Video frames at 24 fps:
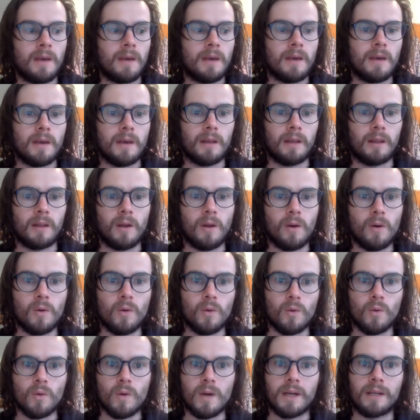
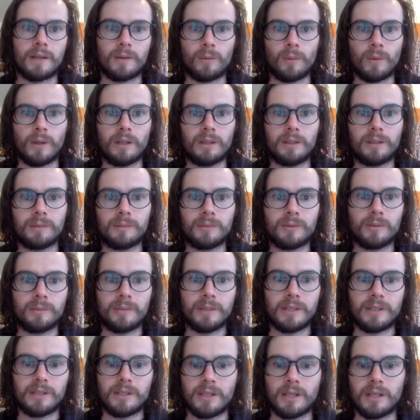Hello and welcome to my
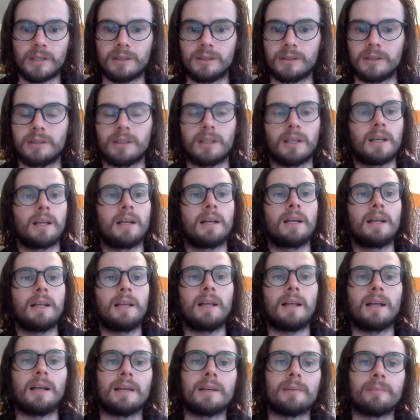channel.
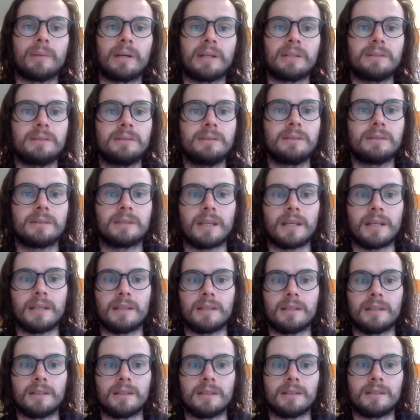I'm Puddles
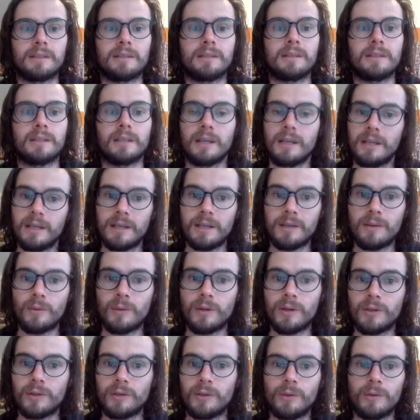and today
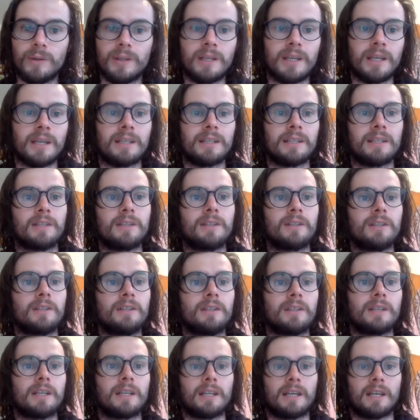we're doing another
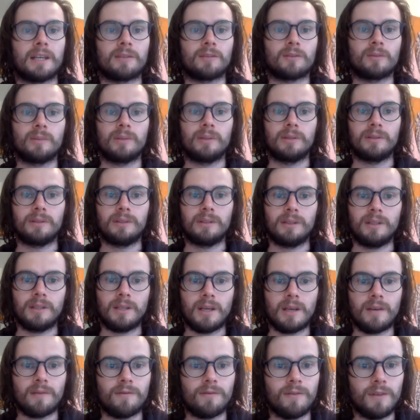encounter building
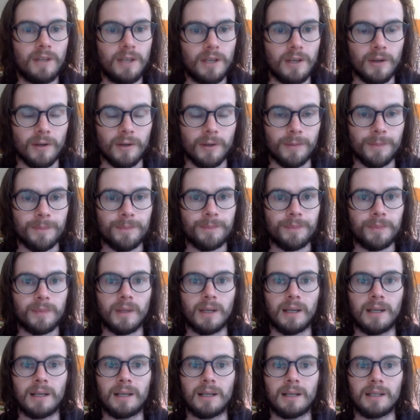video.
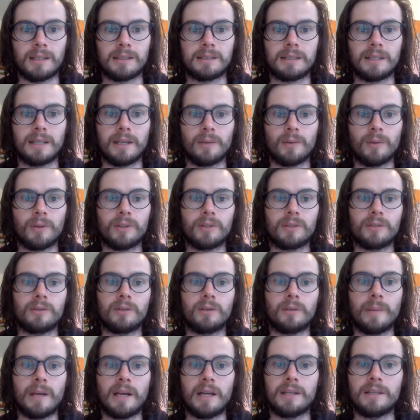Today we're going to talk
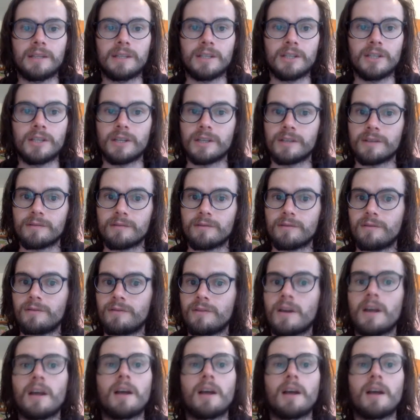about initiative,